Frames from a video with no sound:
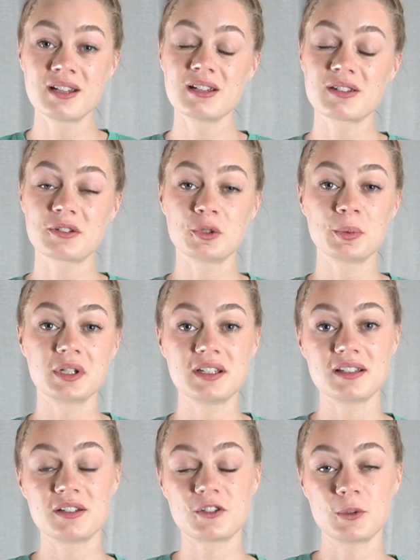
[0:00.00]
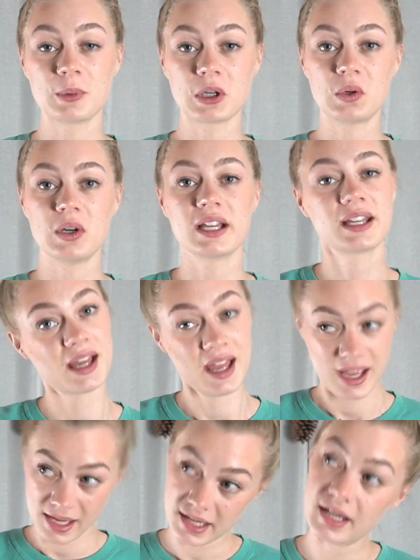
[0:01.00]
Super easy, super quick,
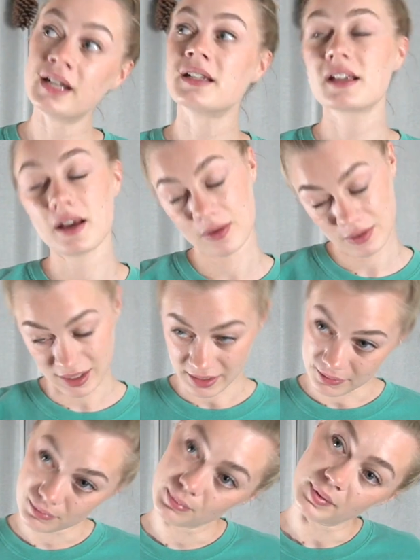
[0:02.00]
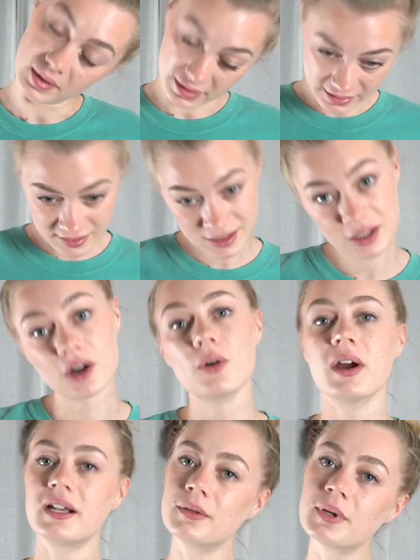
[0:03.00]
and it really doesn't go
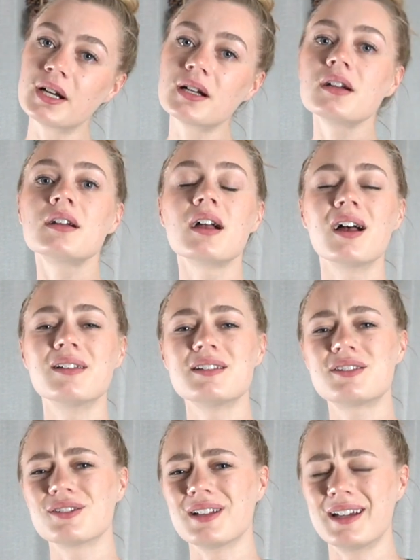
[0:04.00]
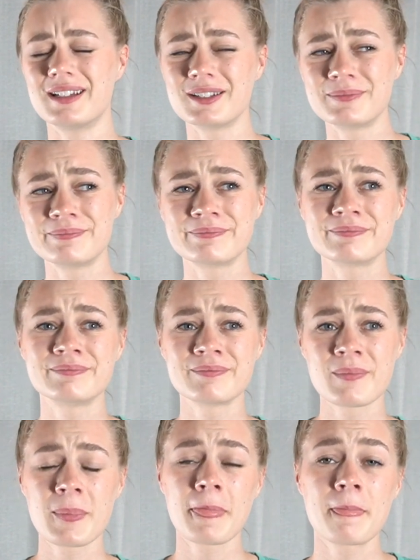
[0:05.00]
anywhere unless you're like
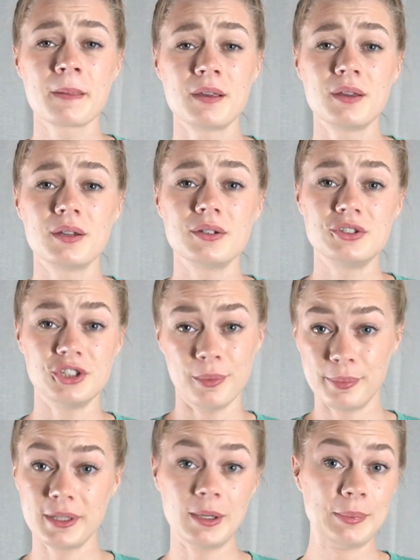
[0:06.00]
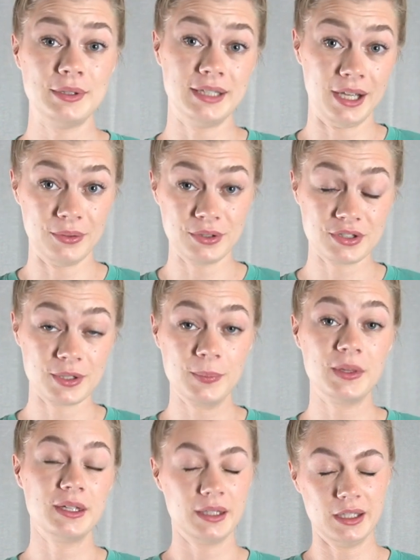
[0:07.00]
jumping up and down or
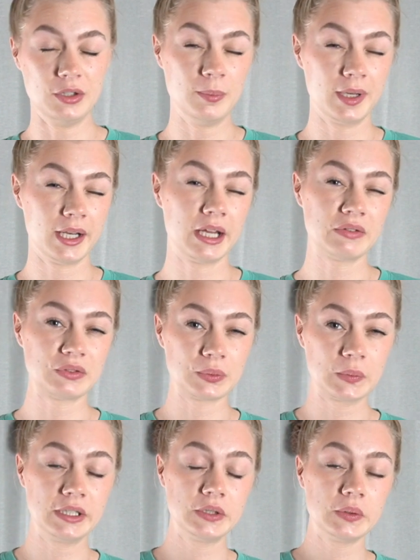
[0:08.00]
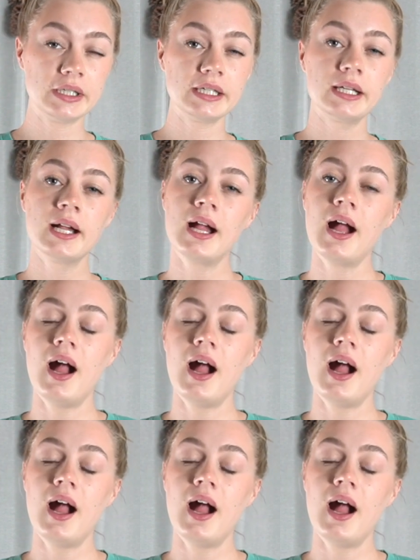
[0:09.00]
something, then you might have to redo it.